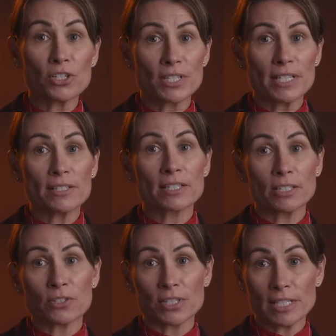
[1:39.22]
seek
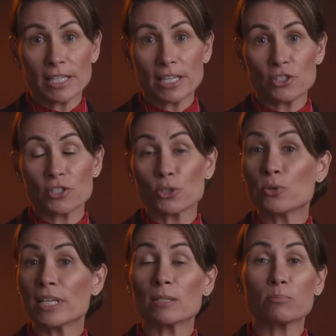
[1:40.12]
skilled CEHs who
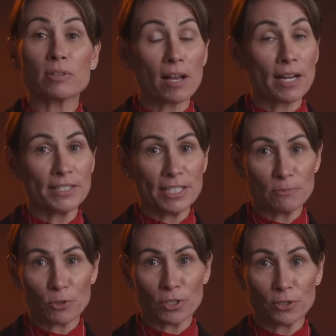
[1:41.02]
can apply deep
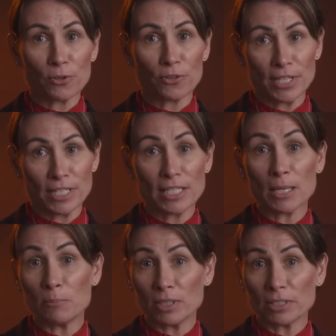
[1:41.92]
critical thinking
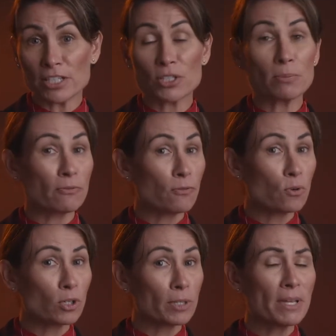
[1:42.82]
abilities to
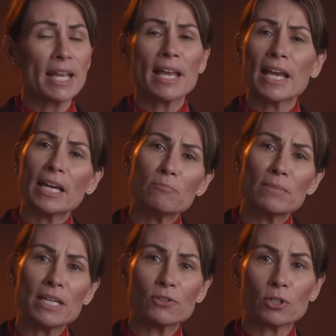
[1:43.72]
perform and
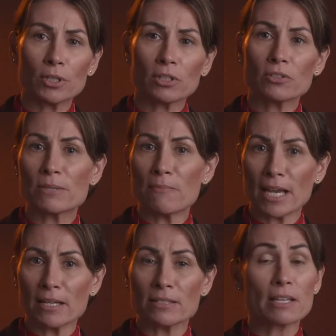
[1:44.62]
meet the critical
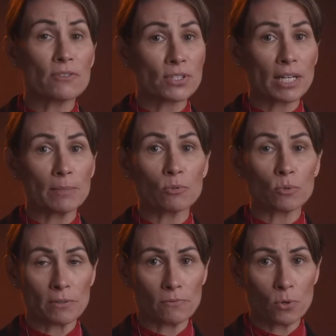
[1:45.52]
demands of the cyber
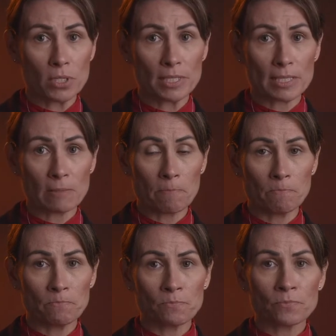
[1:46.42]
workforce.
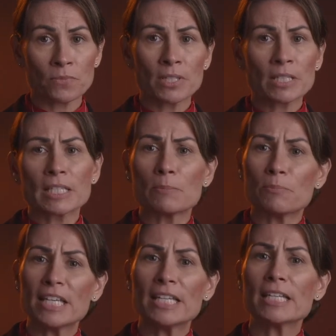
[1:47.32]

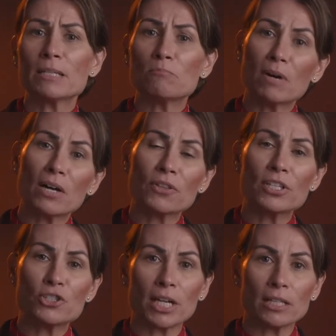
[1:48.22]
Competing in monthly
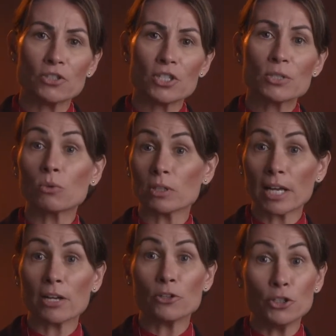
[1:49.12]
challenges will allow
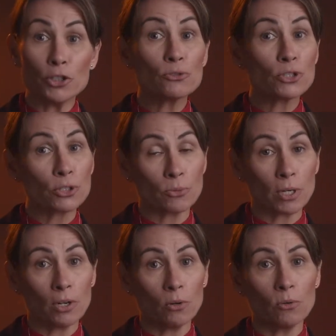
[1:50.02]
you to
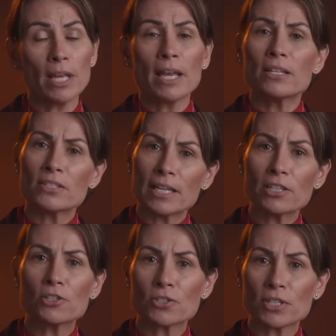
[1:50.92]
grow and take
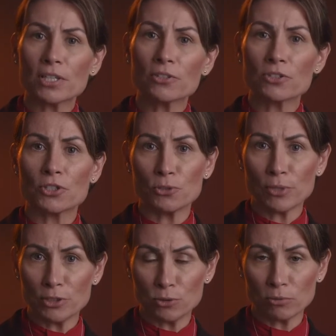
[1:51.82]
your skills to a
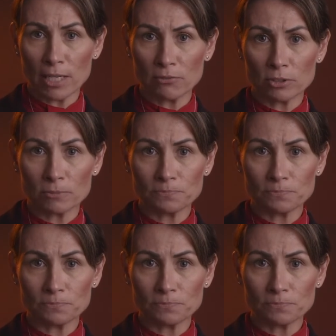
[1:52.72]
new level.